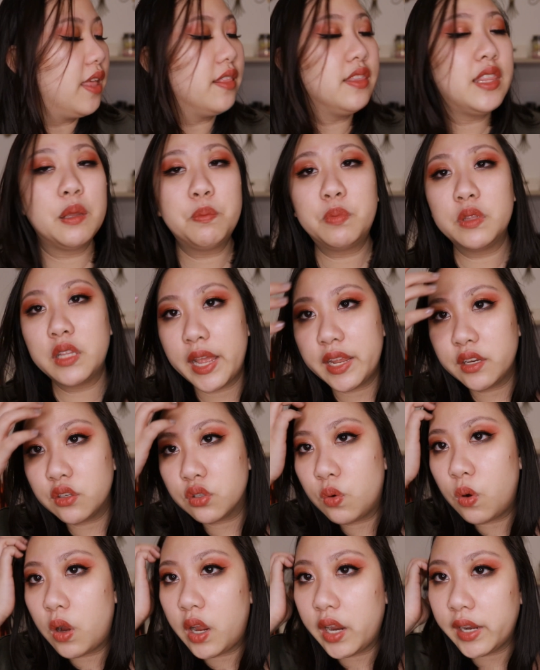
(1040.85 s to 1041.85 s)
They
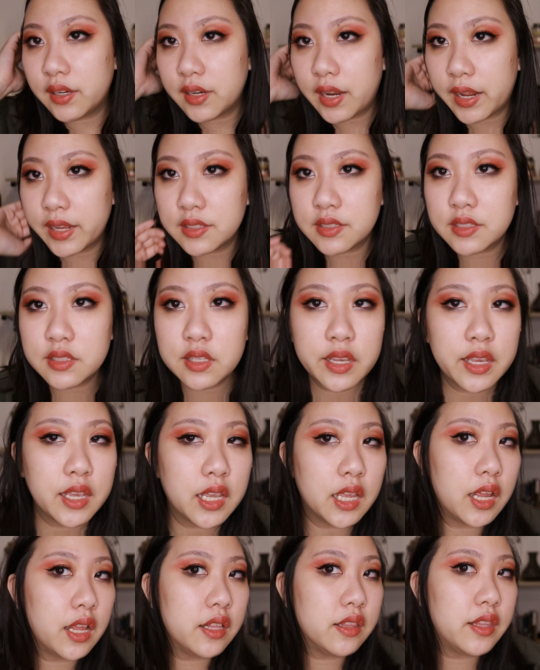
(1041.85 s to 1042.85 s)
blend quite
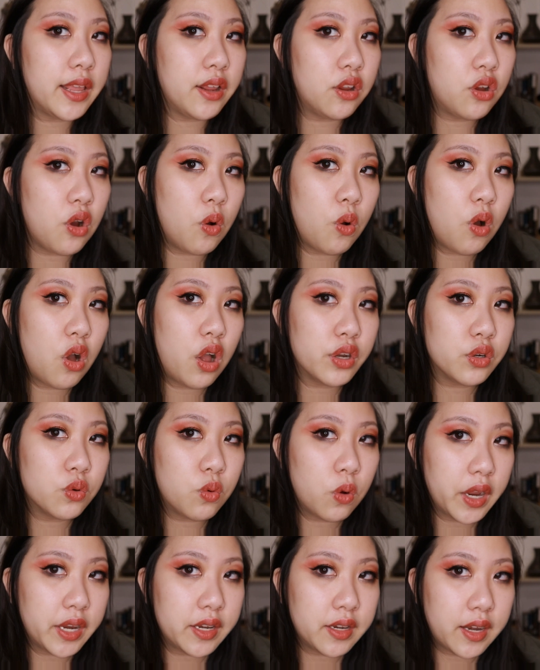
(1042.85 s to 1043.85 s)
nicely. They go on
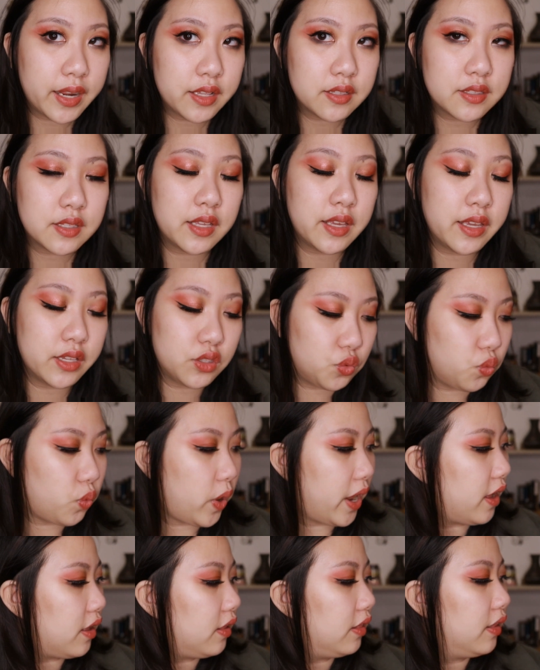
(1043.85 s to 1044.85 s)
quite nicely as
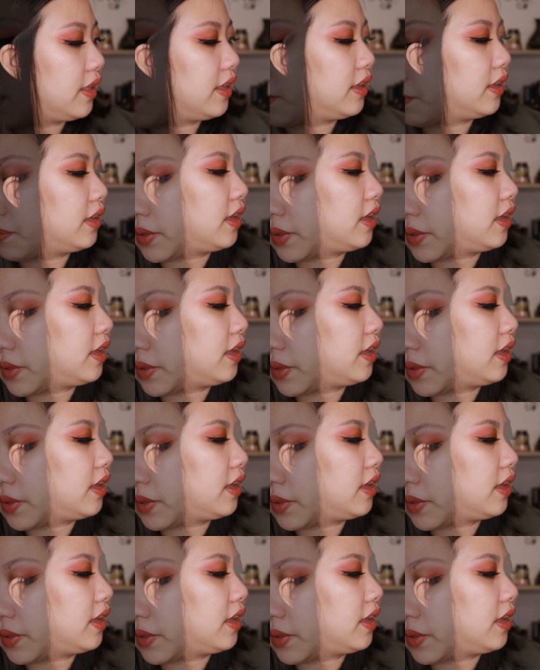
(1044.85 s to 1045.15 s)
well.